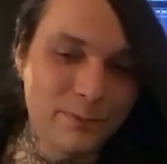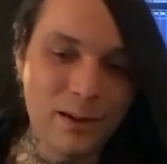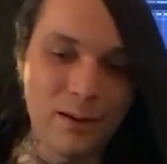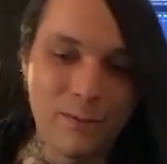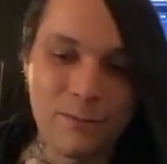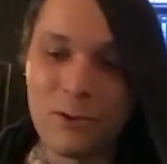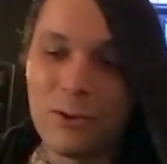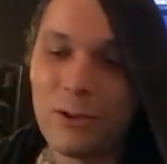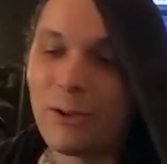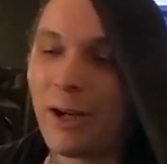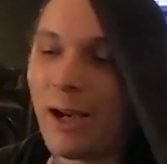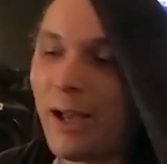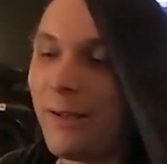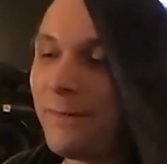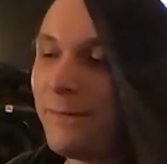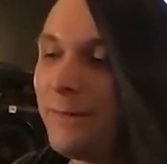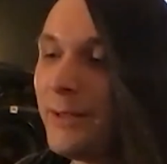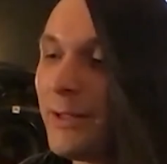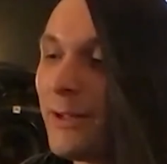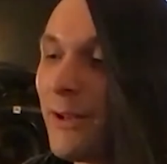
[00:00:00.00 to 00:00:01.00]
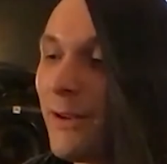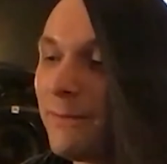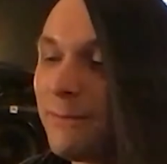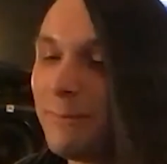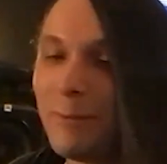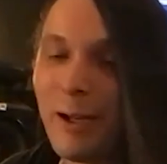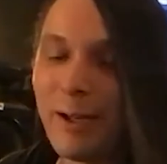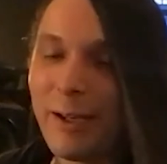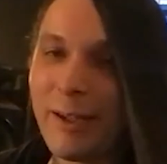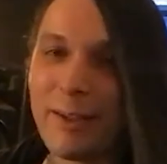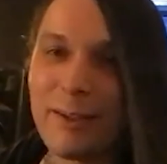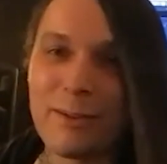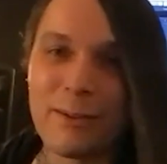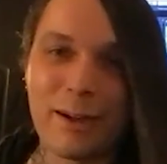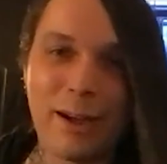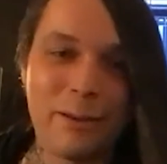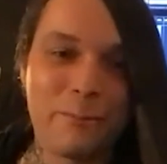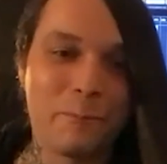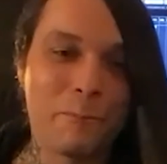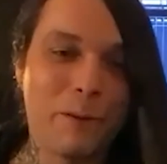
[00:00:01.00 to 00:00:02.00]
if you have enough money, you
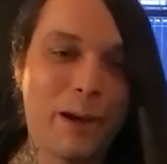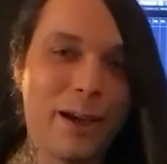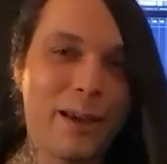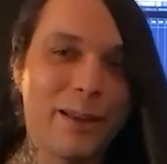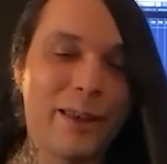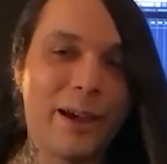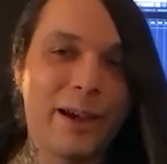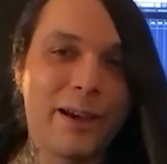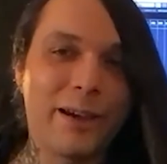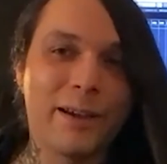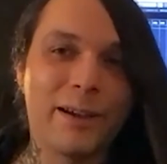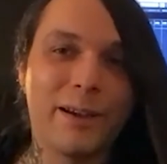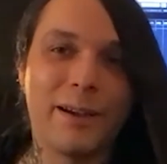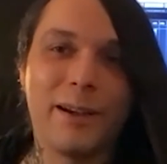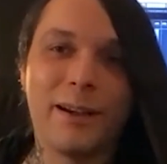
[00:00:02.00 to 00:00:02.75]
can pay like